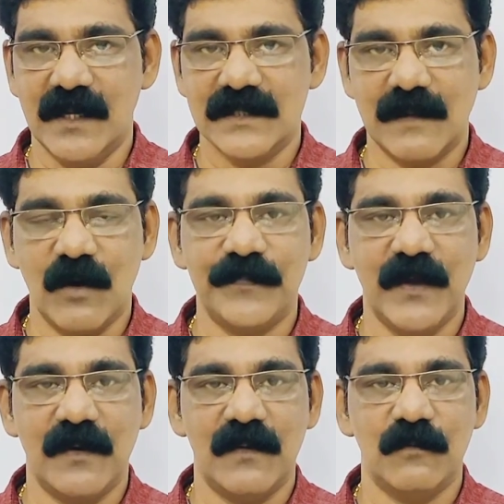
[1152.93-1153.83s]
Some of
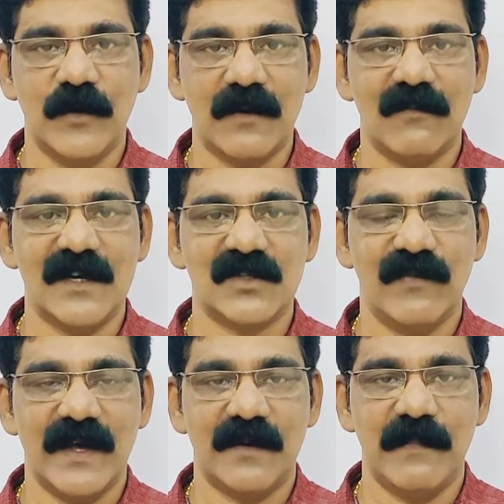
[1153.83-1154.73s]
the wooden works
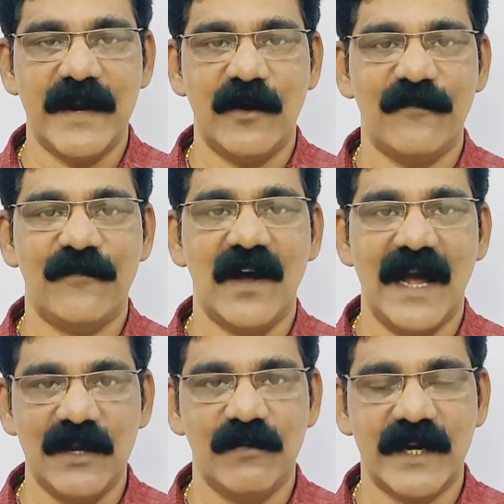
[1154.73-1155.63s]
were made of
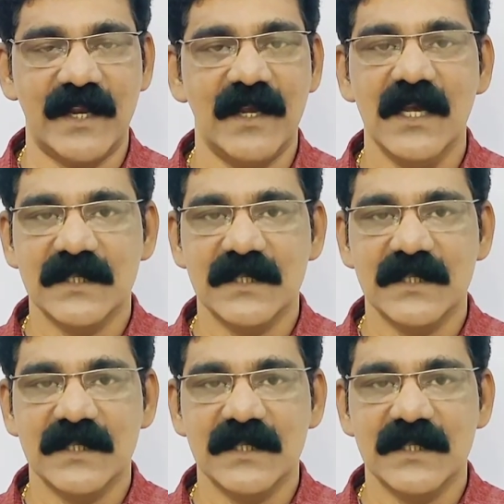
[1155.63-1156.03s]
ivory.